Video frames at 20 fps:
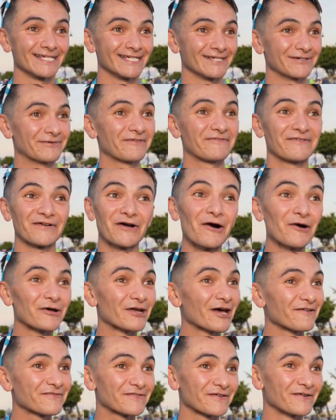We're forgotten
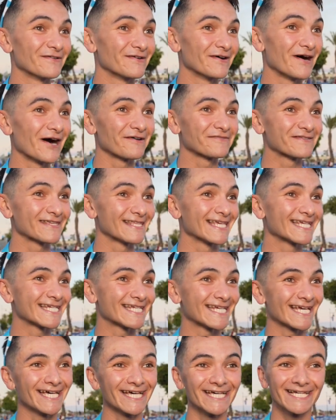after this
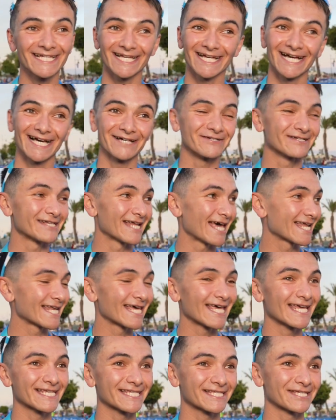year, and LA
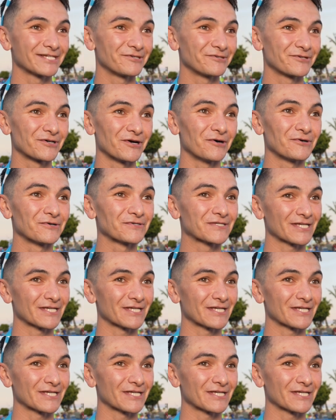is the new goal.